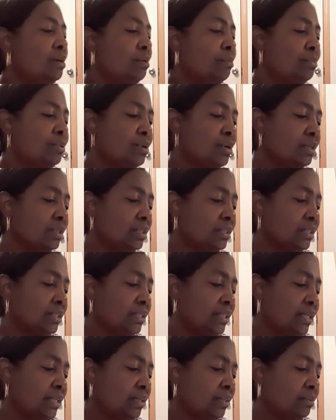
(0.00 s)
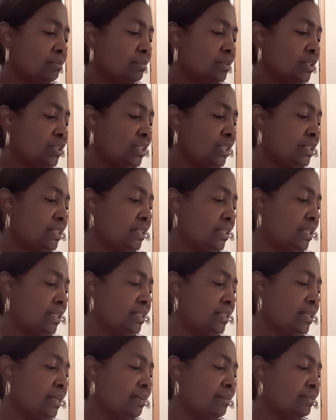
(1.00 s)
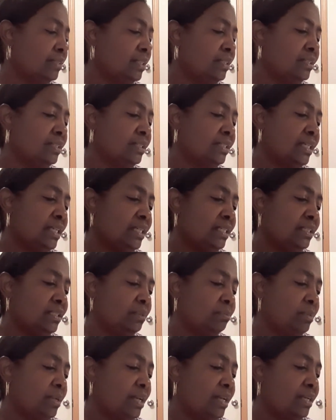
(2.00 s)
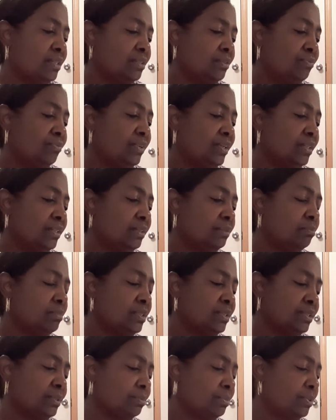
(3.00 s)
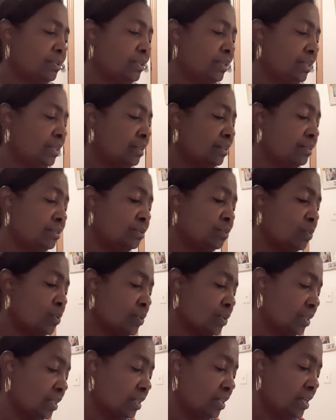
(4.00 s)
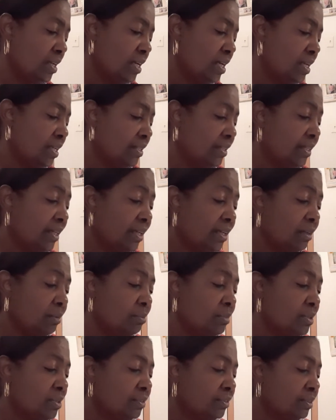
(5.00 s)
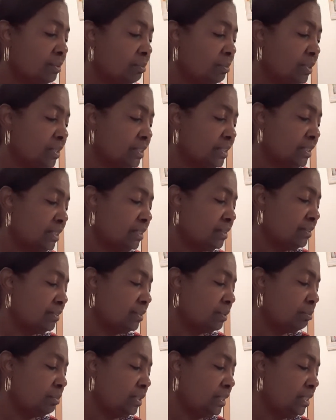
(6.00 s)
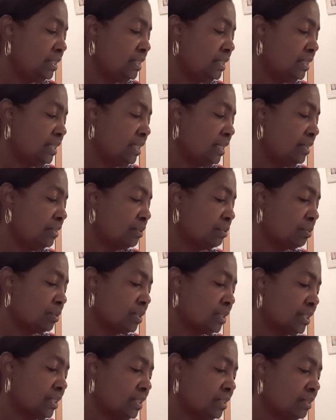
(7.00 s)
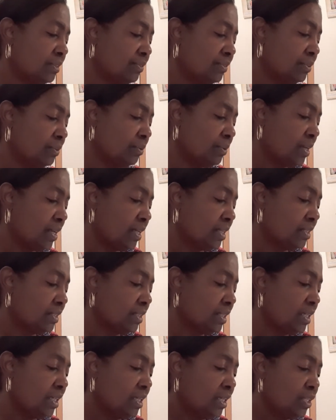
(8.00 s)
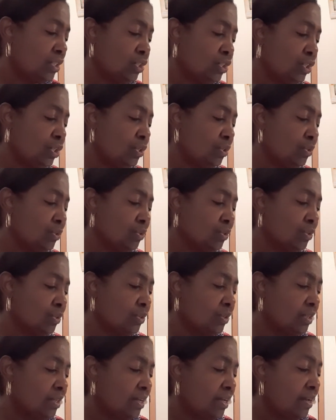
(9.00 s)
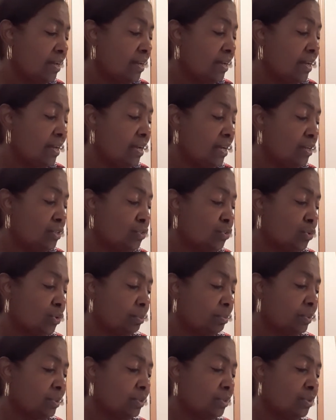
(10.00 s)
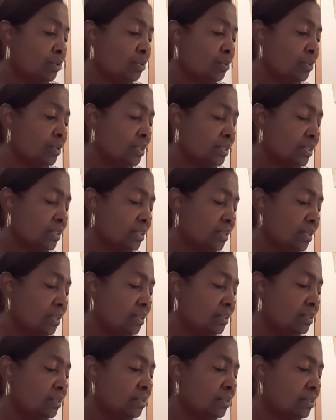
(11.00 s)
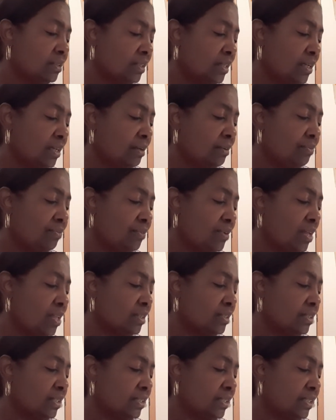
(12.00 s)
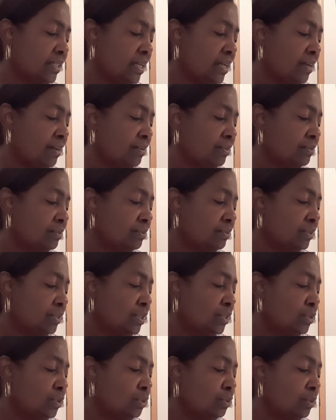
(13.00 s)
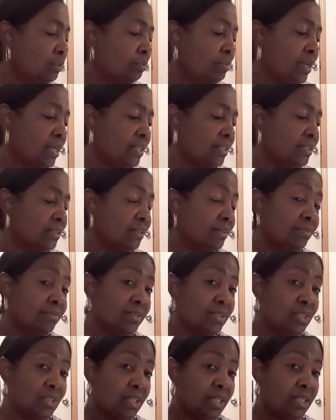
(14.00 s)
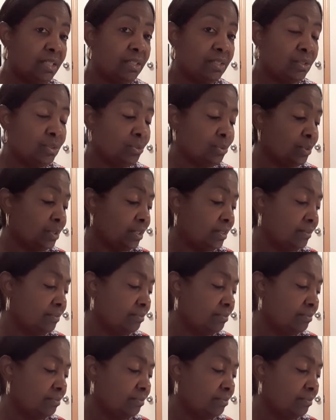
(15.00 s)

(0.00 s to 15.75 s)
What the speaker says: Poor Little Lamb. She sat down in the daisy patch, feeling miserable and unwanted. Then, among the buzzing of the bees and the rustling of the grass, she heard a chirping noise. Little Lamb followed the sound to the base of the shady tree.